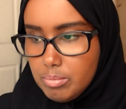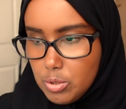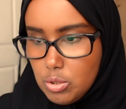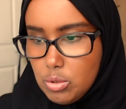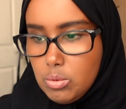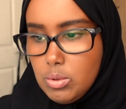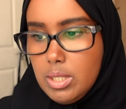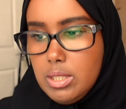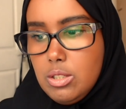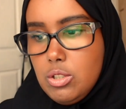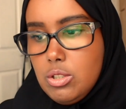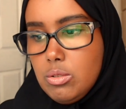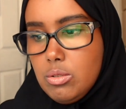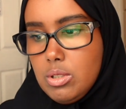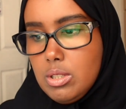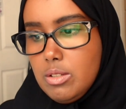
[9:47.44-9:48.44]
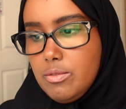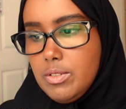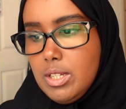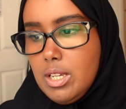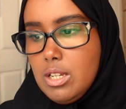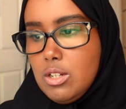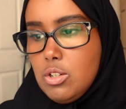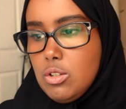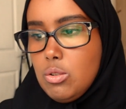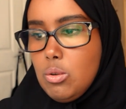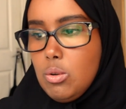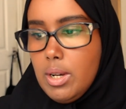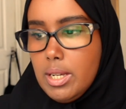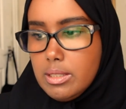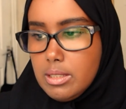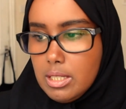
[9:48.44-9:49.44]
pursue additional certification,
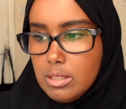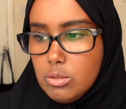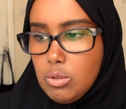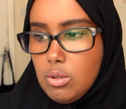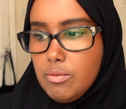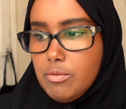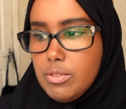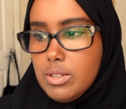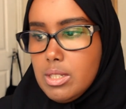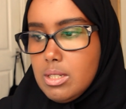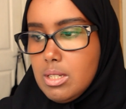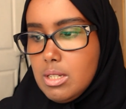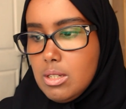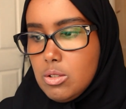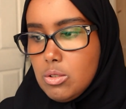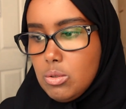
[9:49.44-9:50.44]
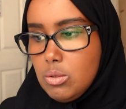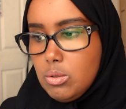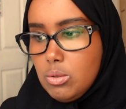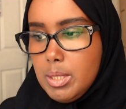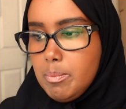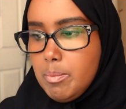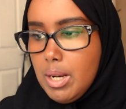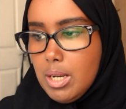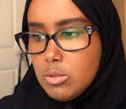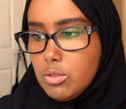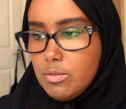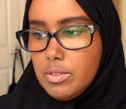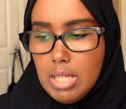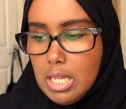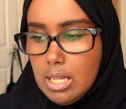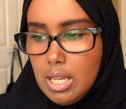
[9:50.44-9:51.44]
or attend conferences, or be part
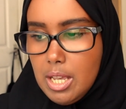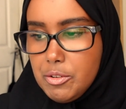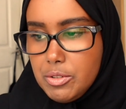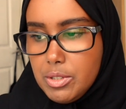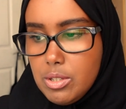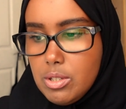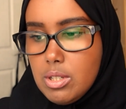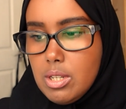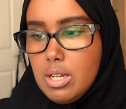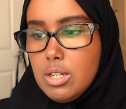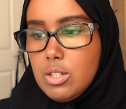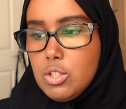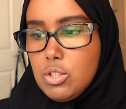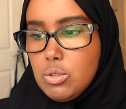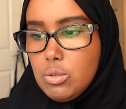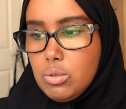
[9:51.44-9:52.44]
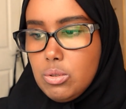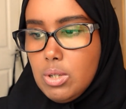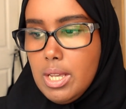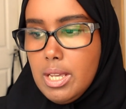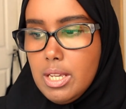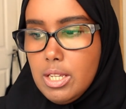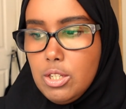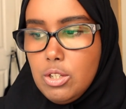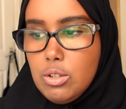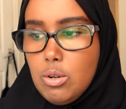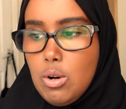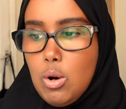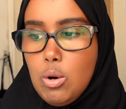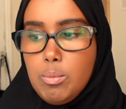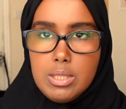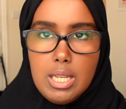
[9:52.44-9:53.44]
of a, a research, or you know,
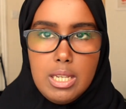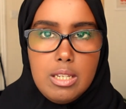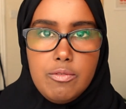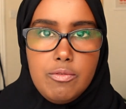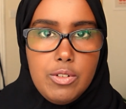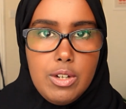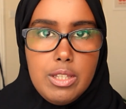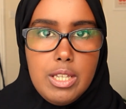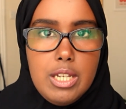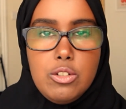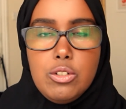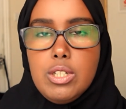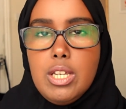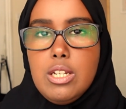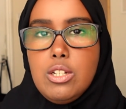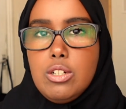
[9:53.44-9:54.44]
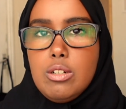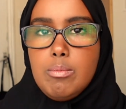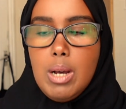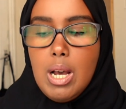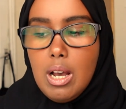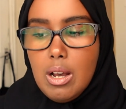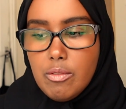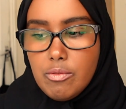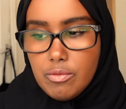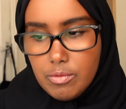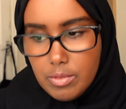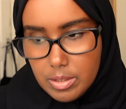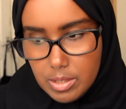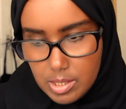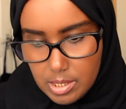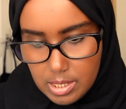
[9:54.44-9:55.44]
or taking further education. But I've
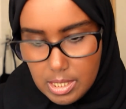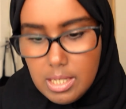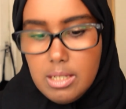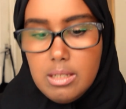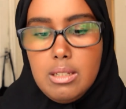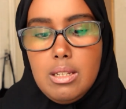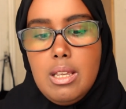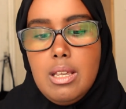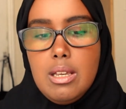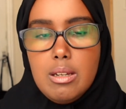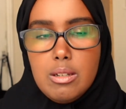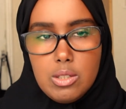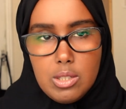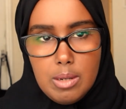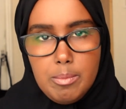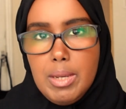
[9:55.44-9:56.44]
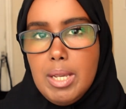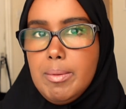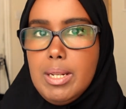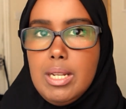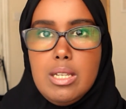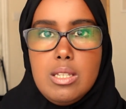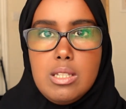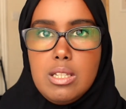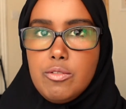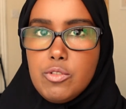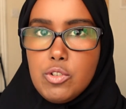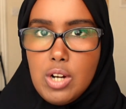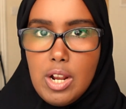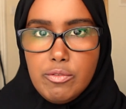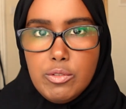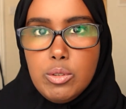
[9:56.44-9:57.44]
seen some M L As, they've
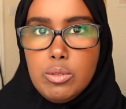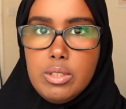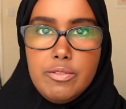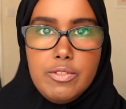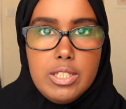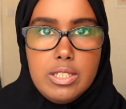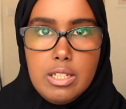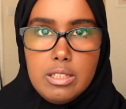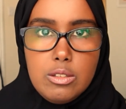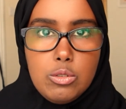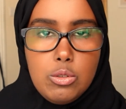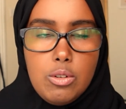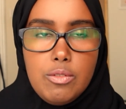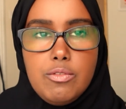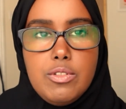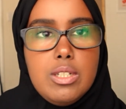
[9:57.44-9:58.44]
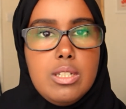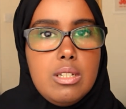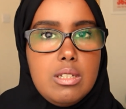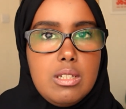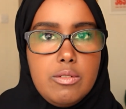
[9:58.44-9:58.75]
traveled, they've attended conferences,